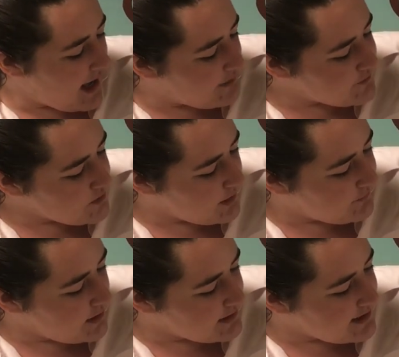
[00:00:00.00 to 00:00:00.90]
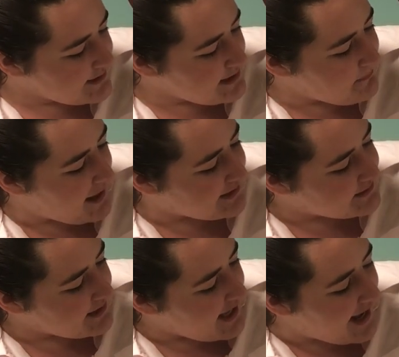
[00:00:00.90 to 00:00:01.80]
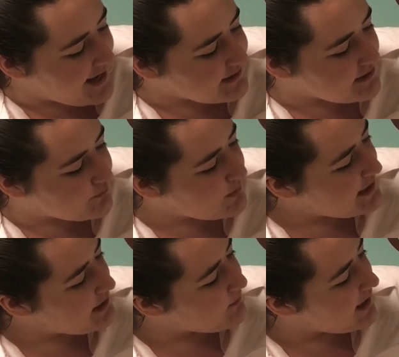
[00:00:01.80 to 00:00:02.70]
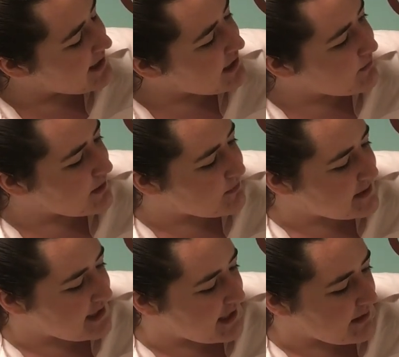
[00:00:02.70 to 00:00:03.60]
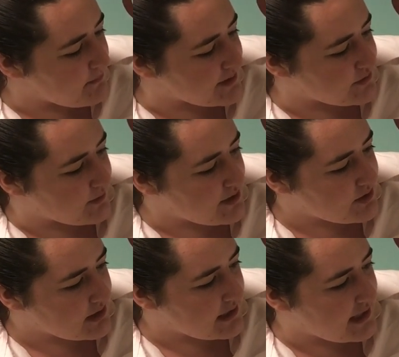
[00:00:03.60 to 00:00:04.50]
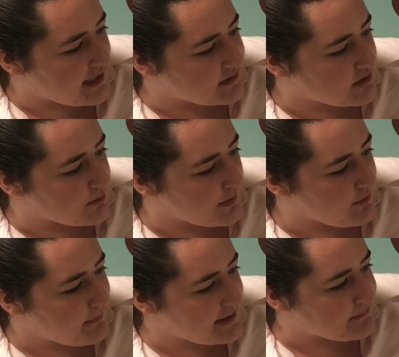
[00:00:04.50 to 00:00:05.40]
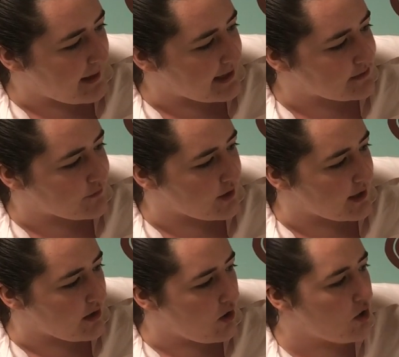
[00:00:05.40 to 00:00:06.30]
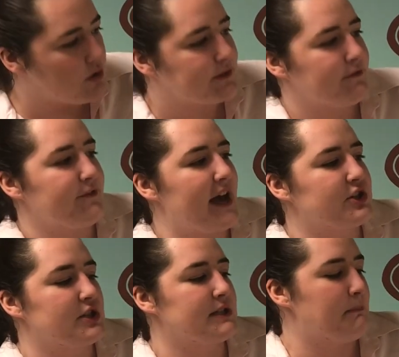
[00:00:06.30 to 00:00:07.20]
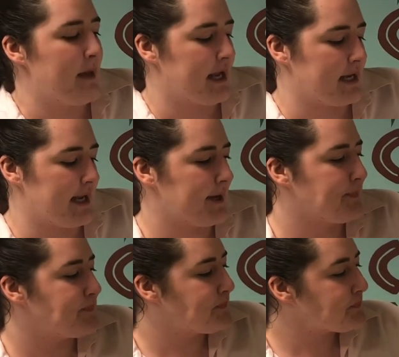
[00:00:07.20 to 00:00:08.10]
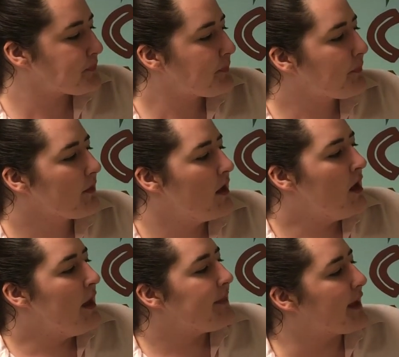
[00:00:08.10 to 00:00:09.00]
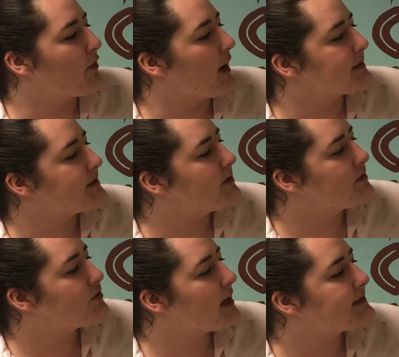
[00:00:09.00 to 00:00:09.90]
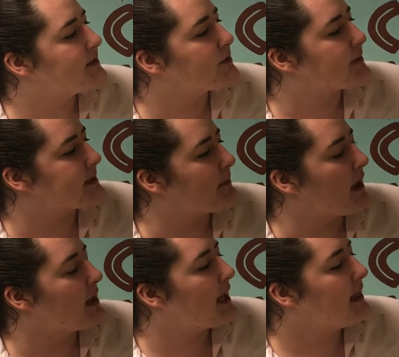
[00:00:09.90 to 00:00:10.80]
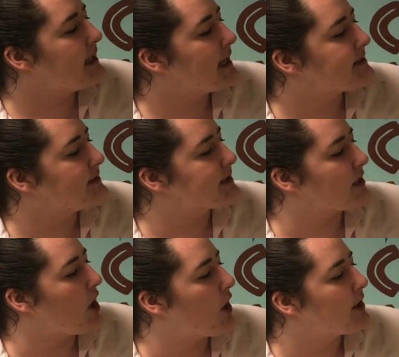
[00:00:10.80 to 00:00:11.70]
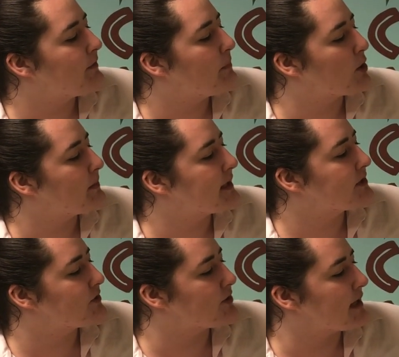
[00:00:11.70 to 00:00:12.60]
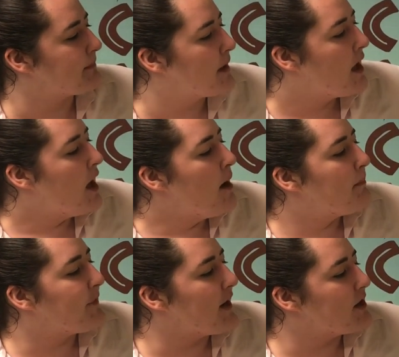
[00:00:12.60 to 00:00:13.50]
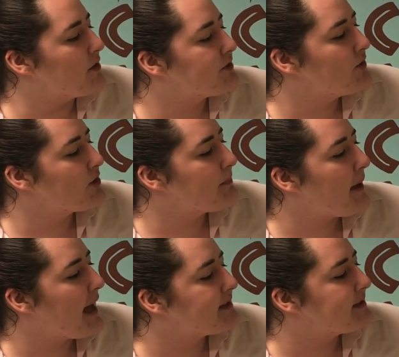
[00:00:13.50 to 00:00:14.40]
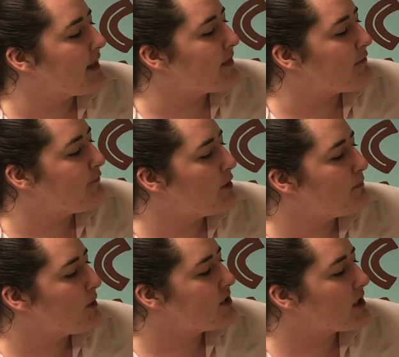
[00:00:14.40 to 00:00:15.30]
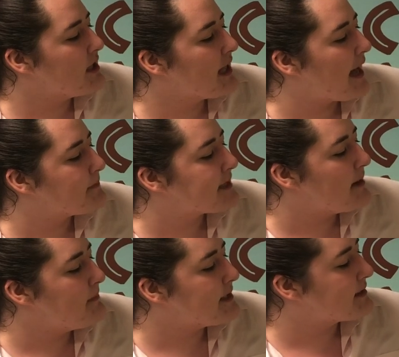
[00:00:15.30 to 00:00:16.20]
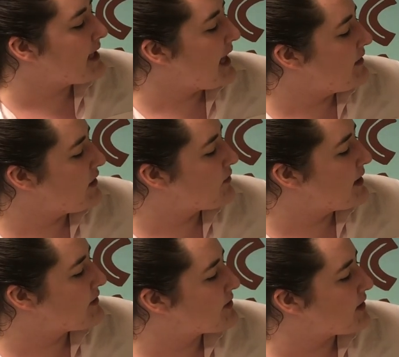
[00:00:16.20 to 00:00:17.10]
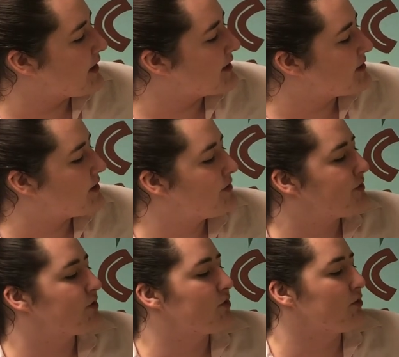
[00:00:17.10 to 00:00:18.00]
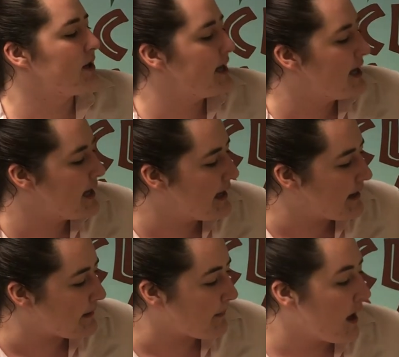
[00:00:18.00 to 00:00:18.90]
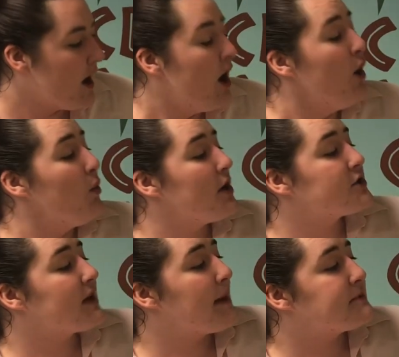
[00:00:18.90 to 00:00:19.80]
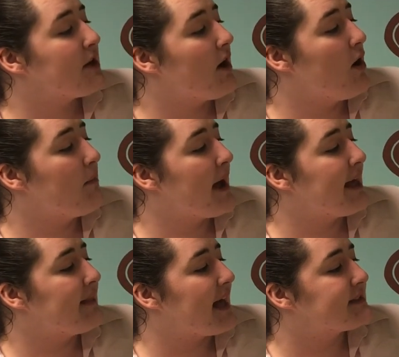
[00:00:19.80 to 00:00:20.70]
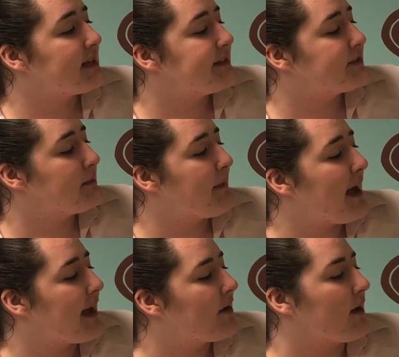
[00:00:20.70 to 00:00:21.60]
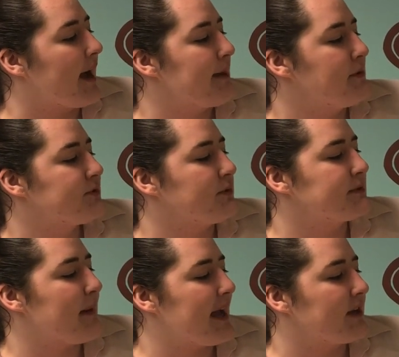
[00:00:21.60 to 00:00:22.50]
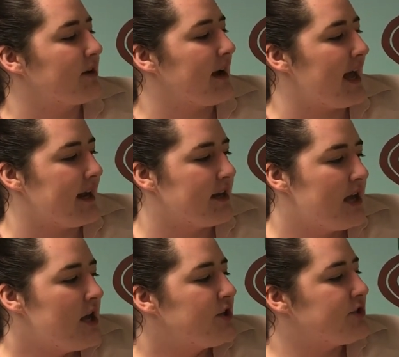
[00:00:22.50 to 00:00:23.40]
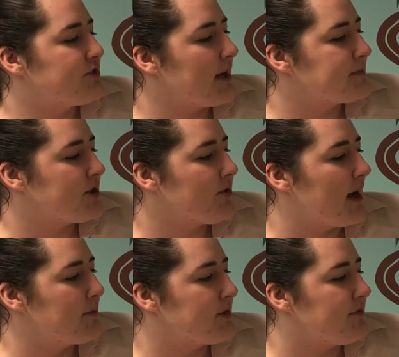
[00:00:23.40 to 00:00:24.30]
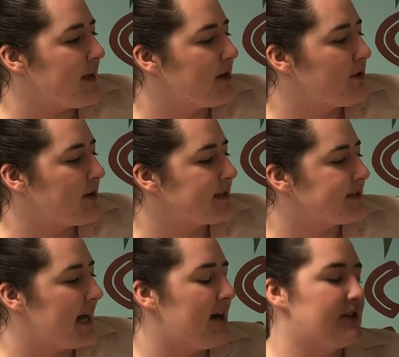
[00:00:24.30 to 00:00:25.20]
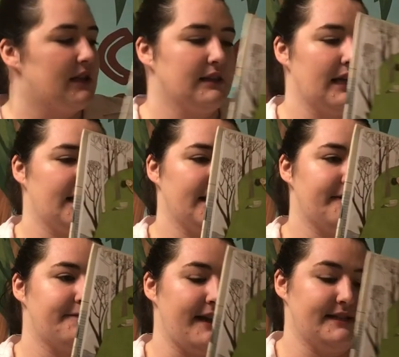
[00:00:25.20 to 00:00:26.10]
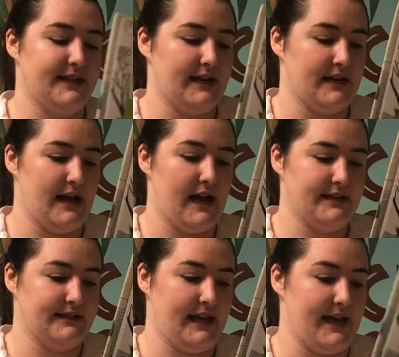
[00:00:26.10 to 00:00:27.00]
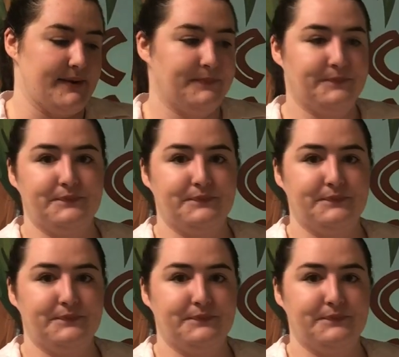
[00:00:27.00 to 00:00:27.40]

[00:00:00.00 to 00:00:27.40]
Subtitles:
After 12 long days that passed in a haze of reading, writing, and arithmetic, Miss Greer took the class to the river bus pass for an old-fashioned picnic. They crossed an old trestle to a small island nestled in the heart of a burbling stream, but they no sooner passed than the footbridge collapsed and Miss Lila Greer started to scream. "We're trapped here! Oh my, alas, kids, goodbye!" Her eyeballs rolled back in her head. She dropped to the ground with a vague groaning sound, luckily fainted, not dead.